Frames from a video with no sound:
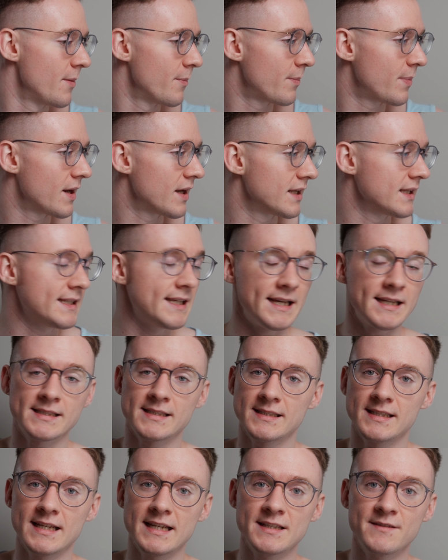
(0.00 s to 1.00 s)
But
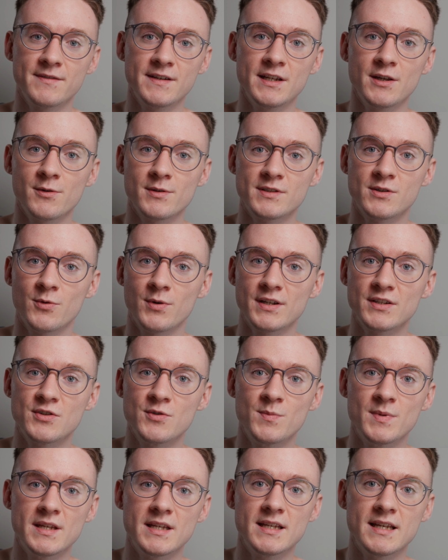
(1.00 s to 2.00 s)
yes, today's video is going
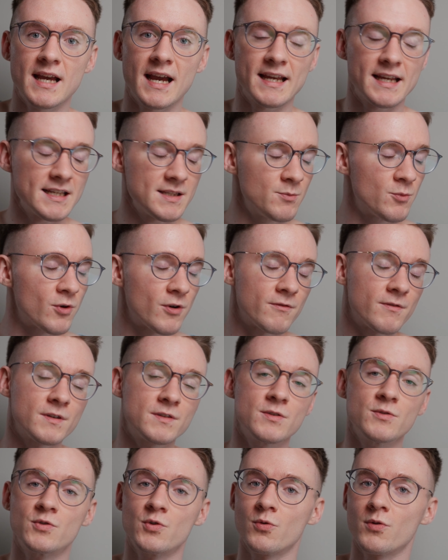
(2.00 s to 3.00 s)
to be, I guess, more of a
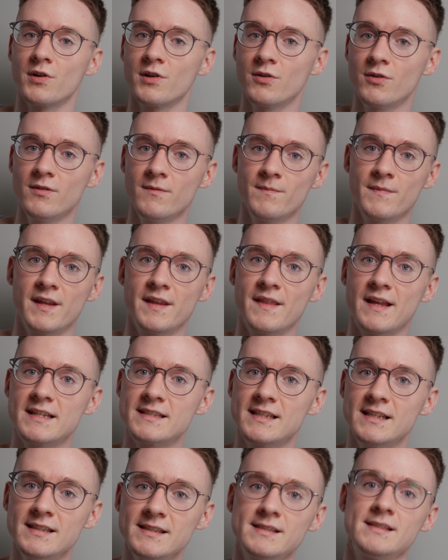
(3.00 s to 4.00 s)
tutorial in that
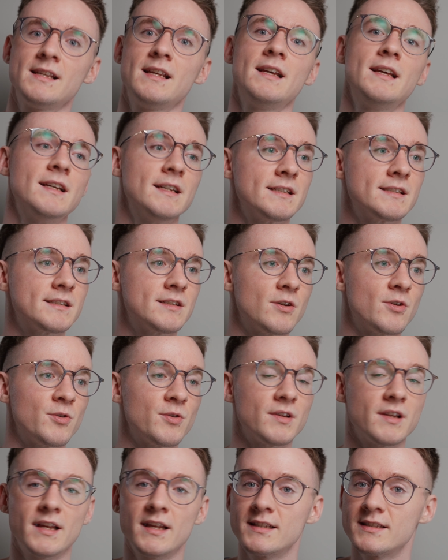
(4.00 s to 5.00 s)
sense.
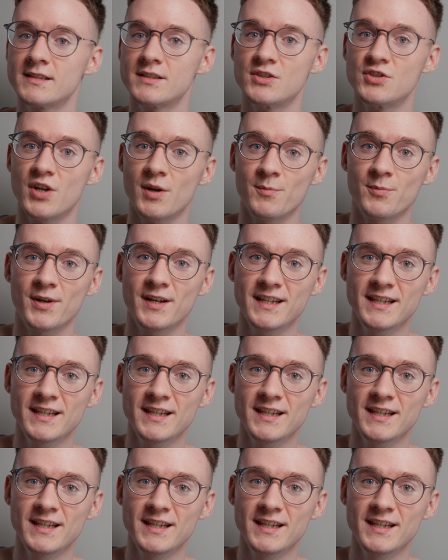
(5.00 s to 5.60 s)
So let's jump right